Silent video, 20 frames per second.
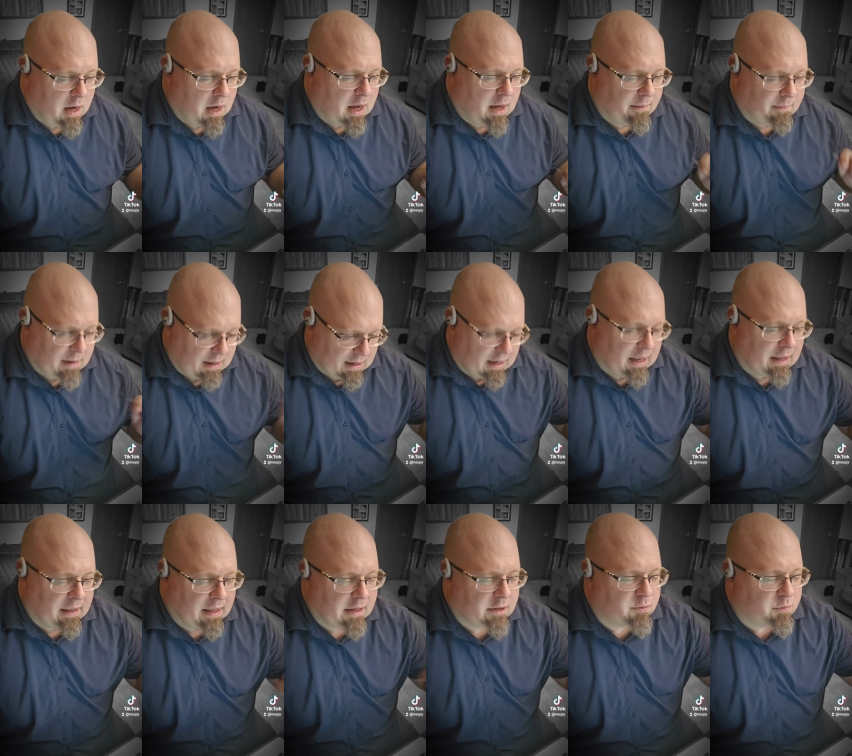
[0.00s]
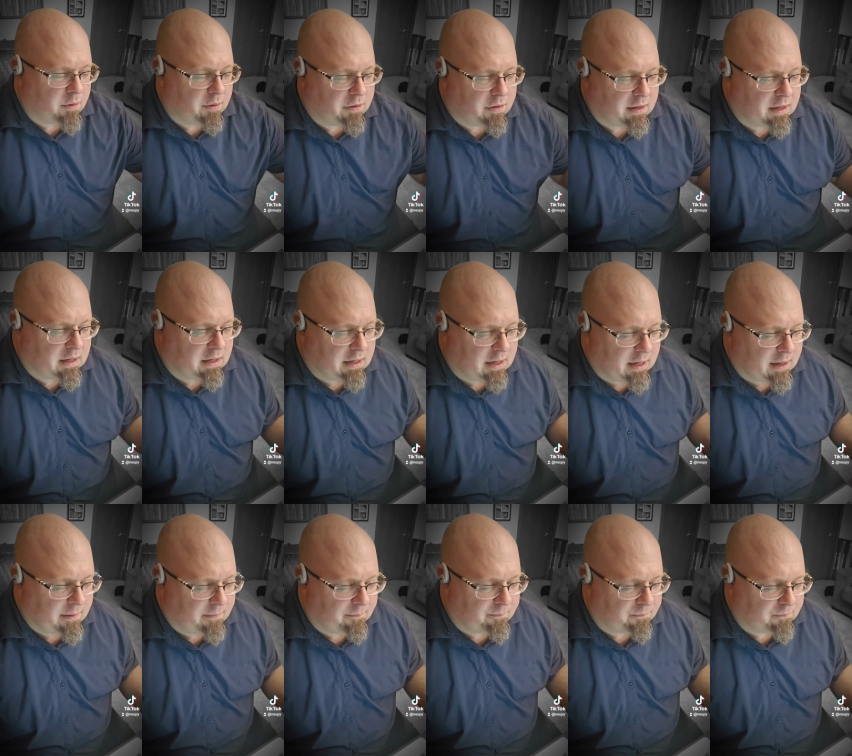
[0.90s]
Um, and, and, that's with the
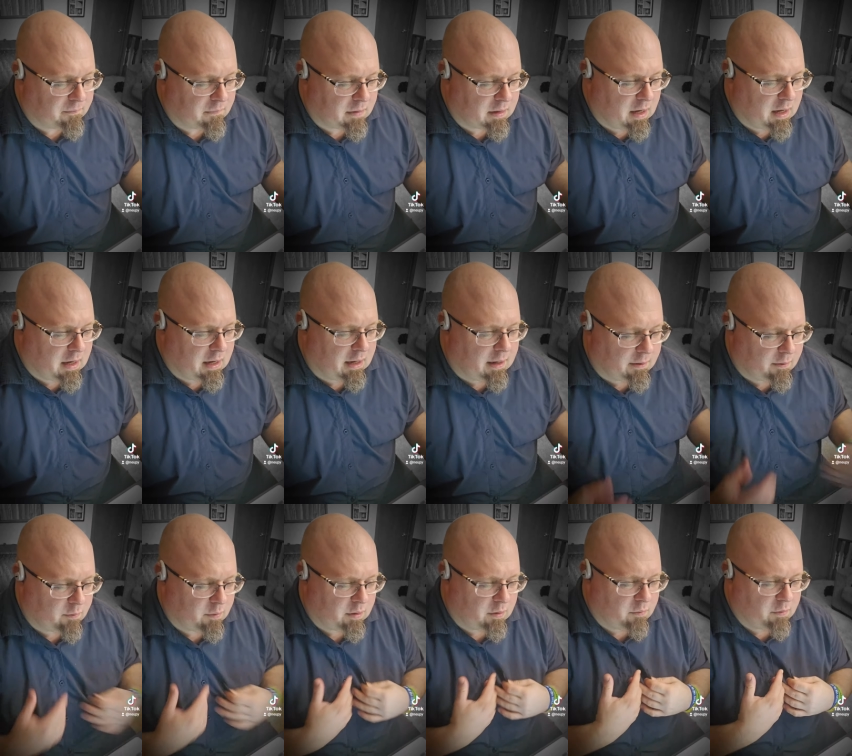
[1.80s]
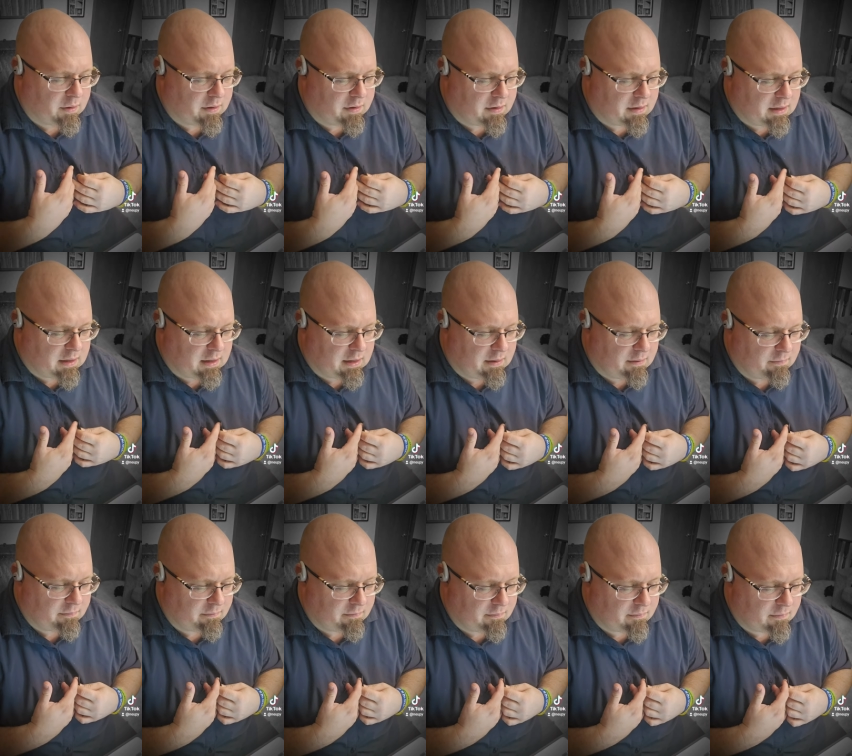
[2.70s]
um, uh, with, with,
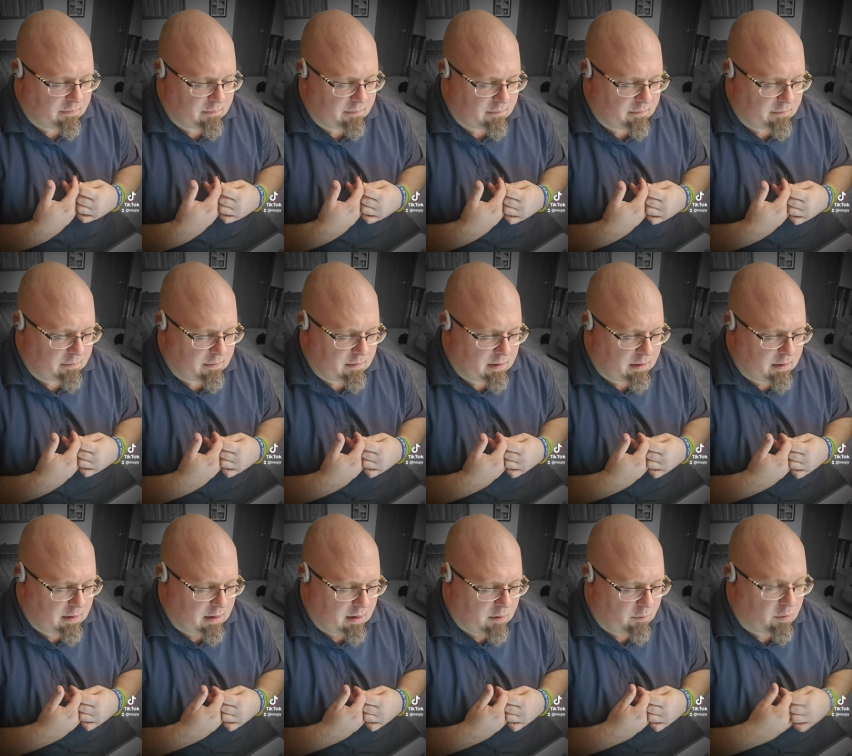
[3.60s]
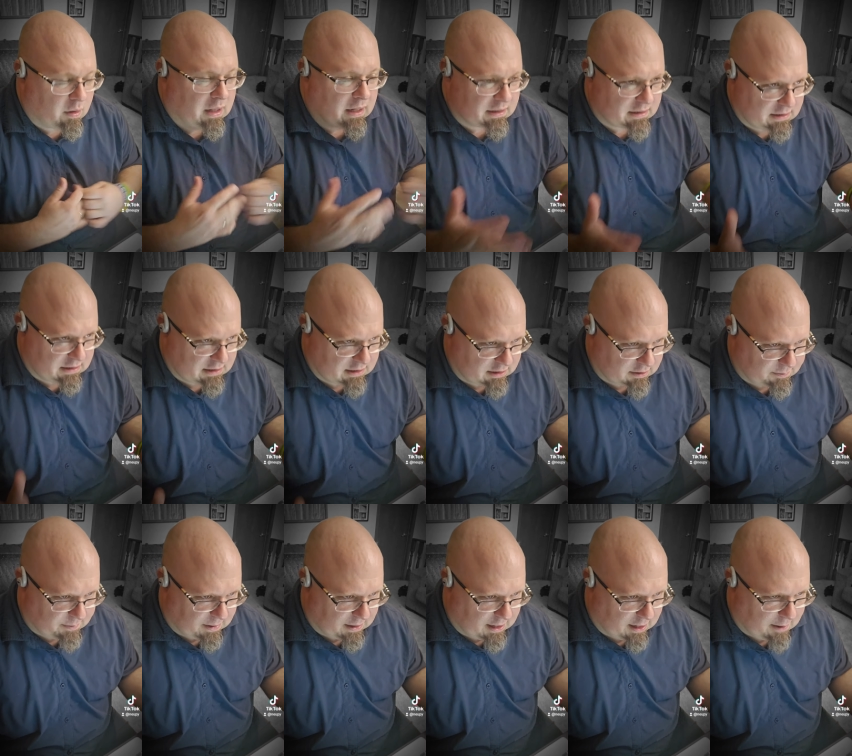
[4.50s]
the uh, reluctance to
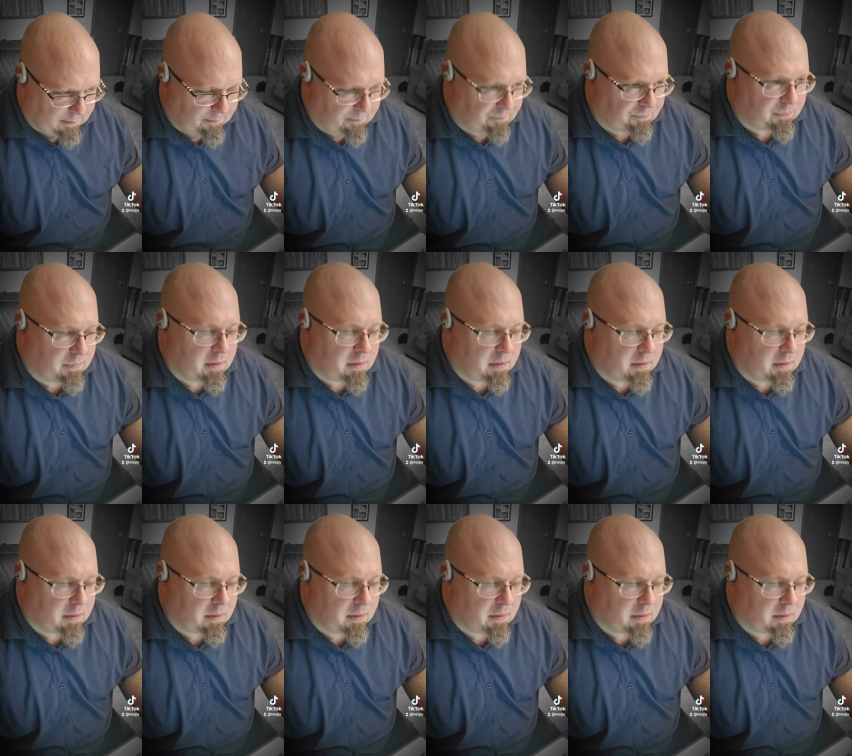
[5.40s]
speak up.